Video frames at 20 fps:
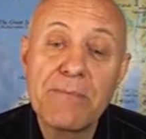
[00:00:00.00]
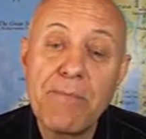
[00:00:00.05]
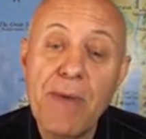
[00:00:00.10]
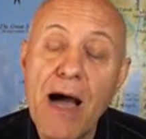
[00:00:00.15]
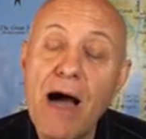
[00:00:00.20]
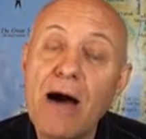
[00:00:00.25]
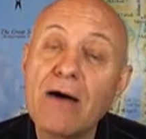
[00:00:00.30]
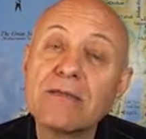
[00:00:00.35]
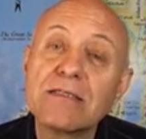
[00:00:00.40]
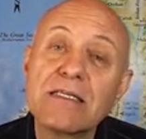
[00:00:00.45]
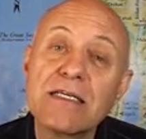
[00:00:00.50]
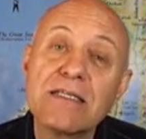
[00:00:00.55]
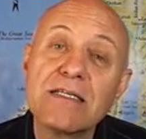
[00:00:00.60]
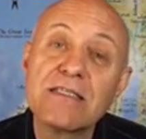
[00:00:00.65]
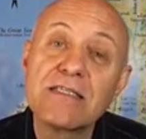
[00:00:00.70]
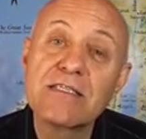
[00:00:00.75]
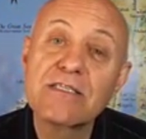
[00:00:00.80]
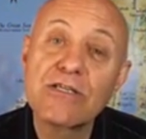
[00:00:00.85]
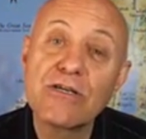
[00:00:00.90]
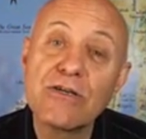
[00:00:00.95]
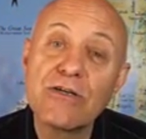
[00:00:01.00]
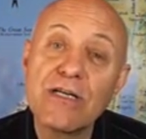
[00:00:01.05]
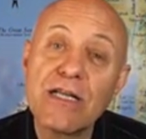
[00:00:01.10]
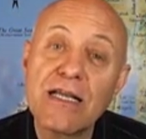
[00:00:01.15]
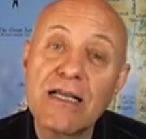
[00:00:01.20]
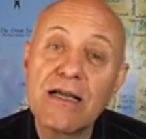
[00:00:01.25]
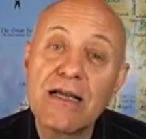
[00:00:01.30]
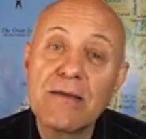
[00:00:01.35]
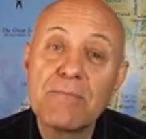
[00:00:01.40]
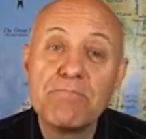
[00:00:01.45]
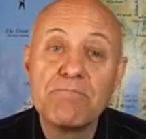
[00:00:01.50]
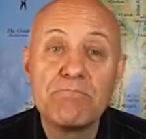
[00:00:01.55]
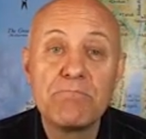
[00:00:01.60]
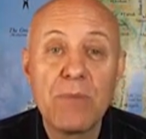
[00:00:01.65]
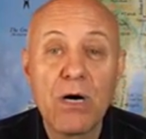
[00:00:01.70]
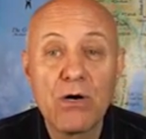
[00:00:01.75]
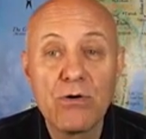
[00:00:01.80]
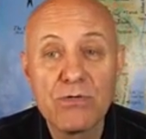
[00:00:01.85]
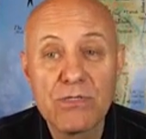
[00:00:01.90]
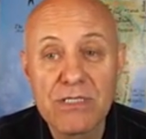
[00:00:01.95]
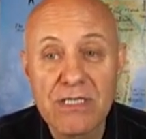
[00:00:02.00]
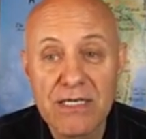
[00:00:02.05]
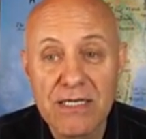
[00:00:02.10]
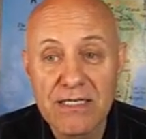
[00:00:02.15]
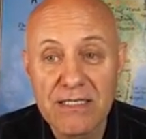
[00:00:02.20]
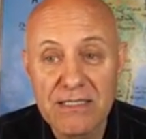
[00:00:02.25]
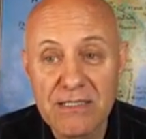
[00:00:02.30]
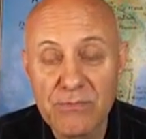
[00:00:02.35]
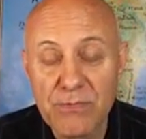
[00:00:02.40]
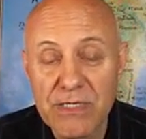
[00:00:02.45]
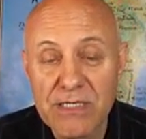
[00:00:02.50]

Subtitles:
about concerning Moses?